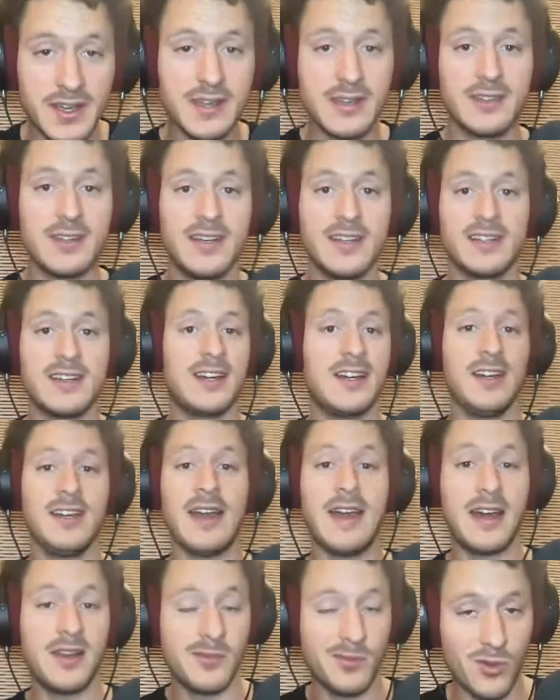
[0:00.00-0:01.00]
I
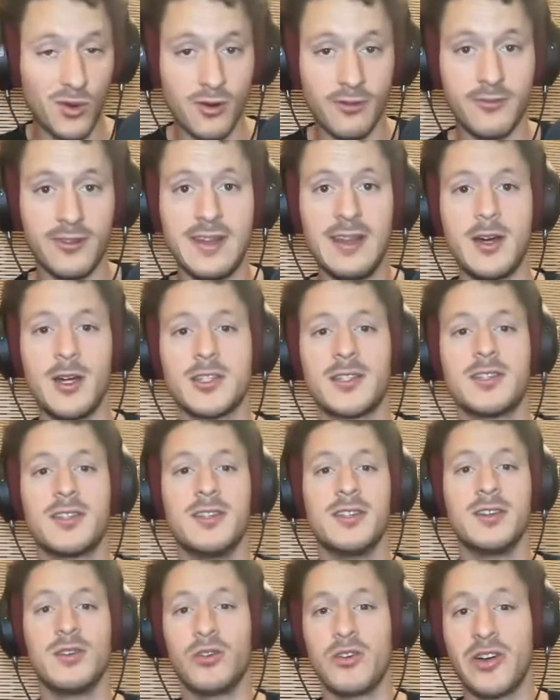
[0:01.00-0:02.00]
add more
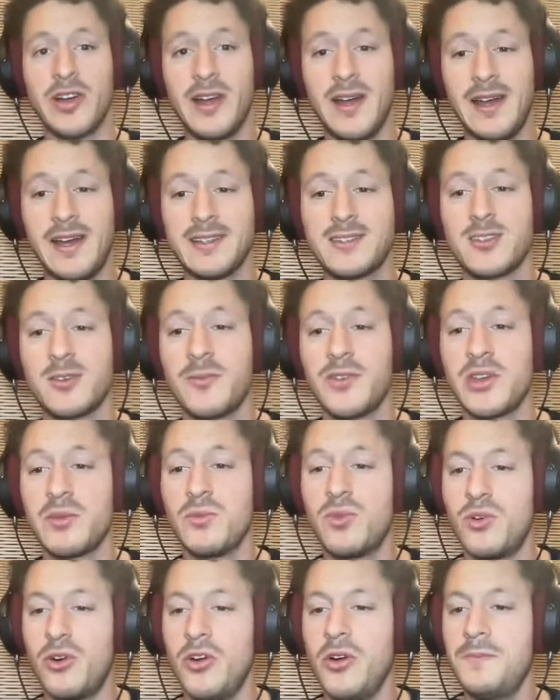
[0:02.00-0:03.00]
velocity or add something
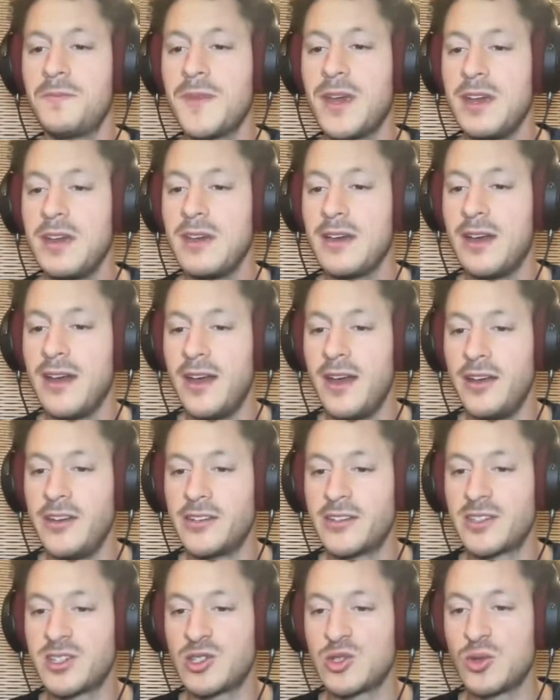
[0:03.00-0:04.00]
more. And
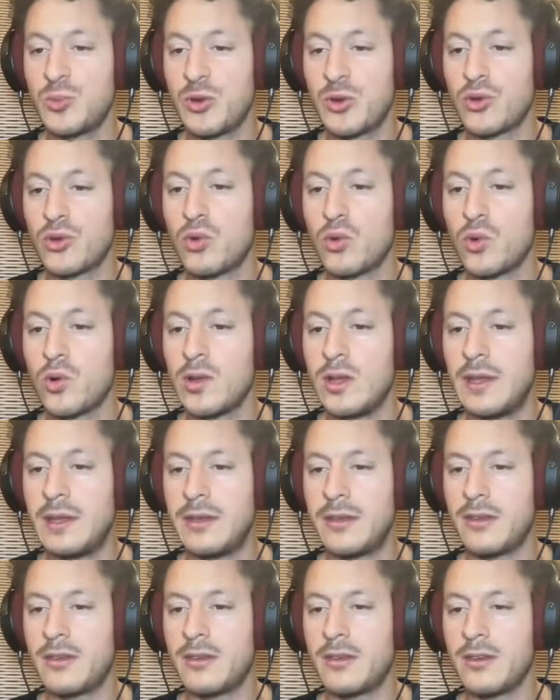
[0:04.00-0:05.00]
it's super cool and
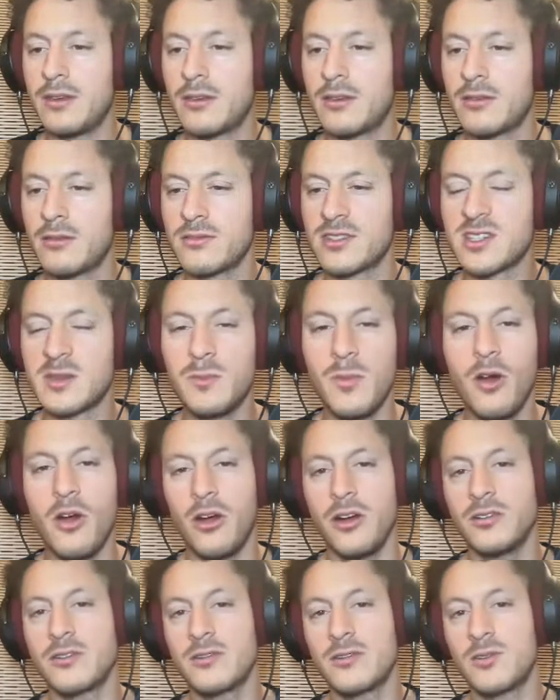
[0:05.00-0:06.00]

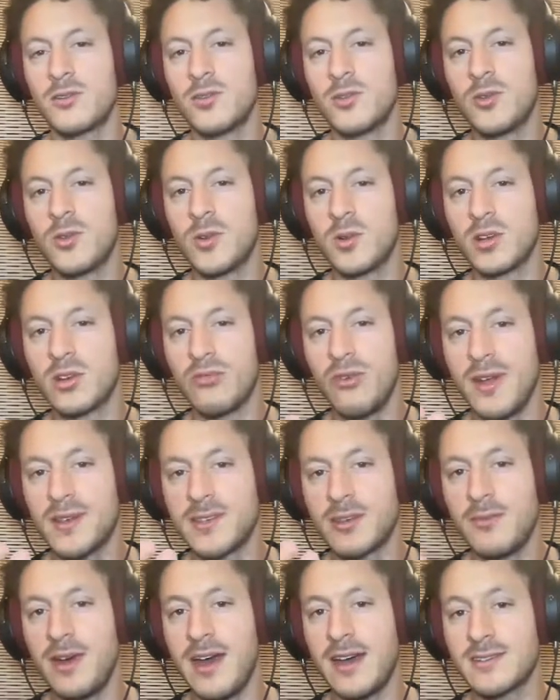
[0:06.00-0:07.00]
smart to create
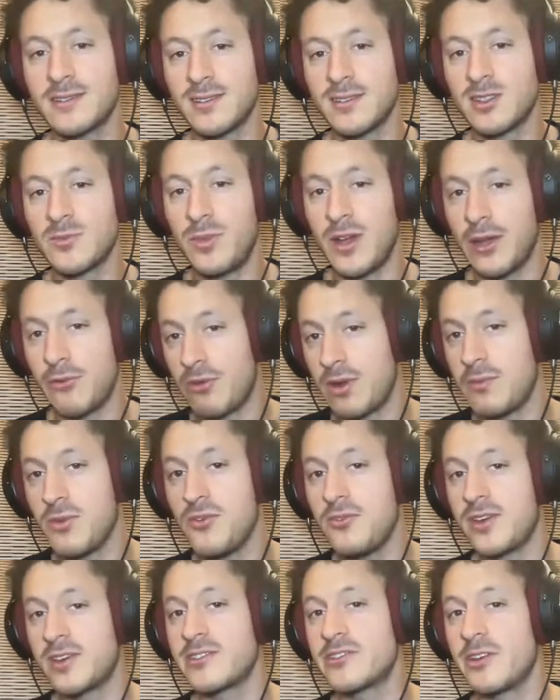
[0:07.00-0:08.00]
some accents by
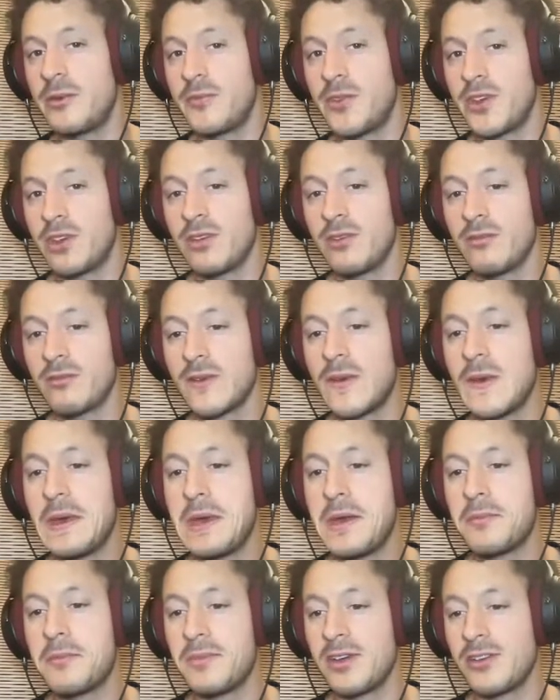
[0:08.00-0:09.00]
removing something,
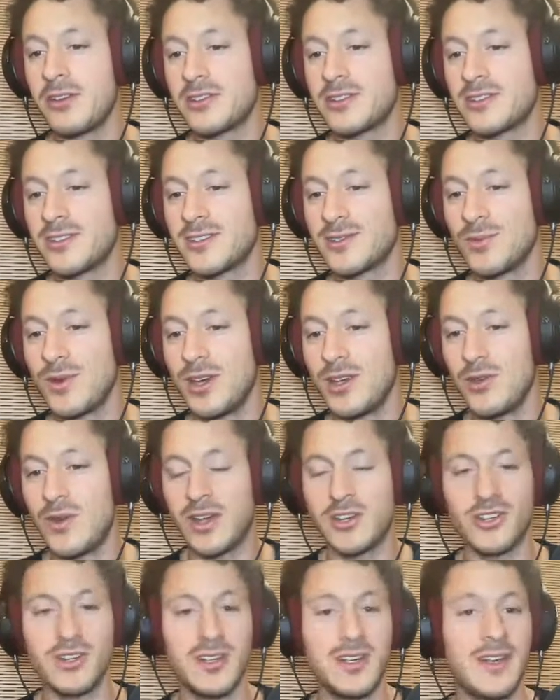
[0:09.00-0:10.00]
because this way you
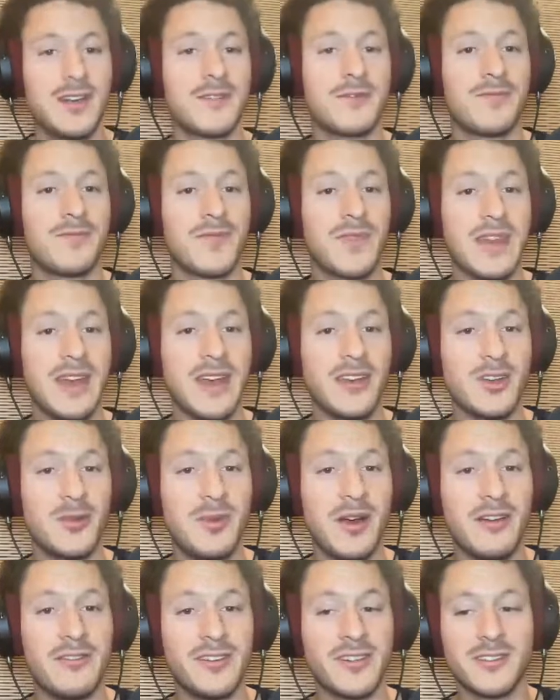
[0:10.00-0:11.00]
actually end up
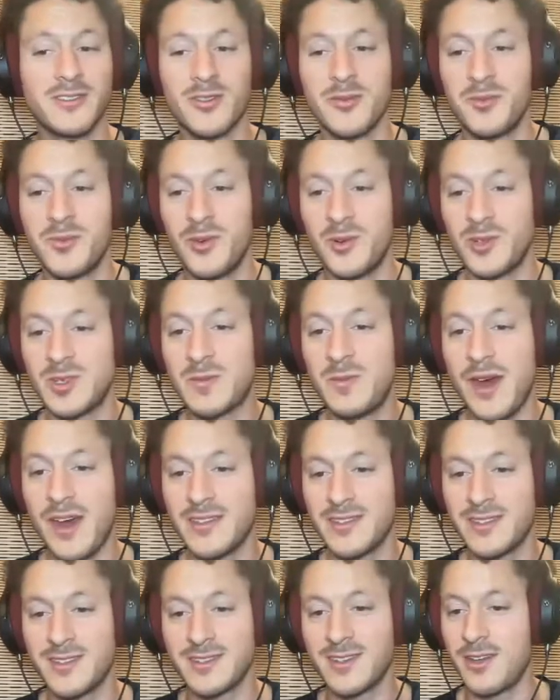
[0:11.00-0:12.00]
having some more space
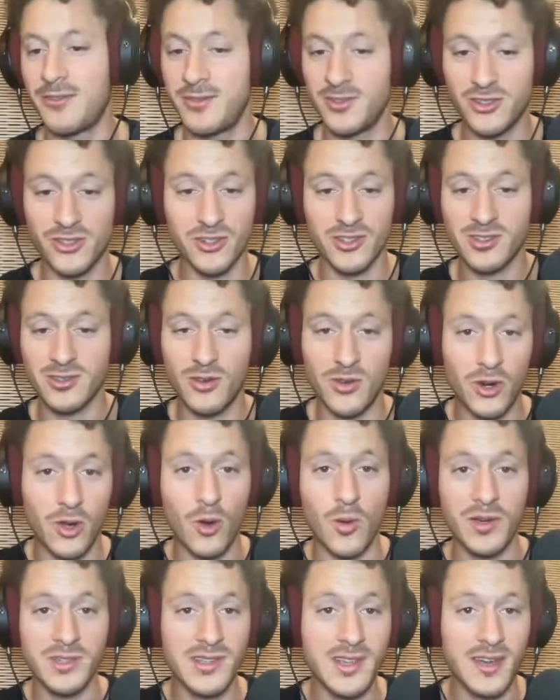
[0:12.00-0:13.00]
and stuff and just don't
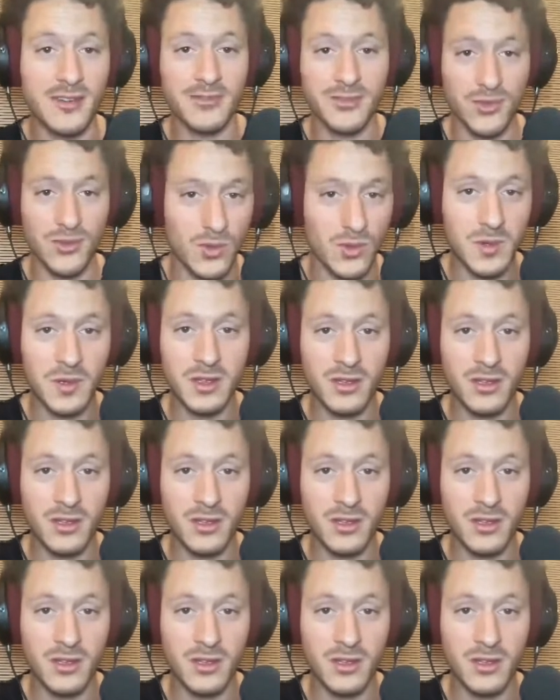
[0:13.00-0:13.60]
always have to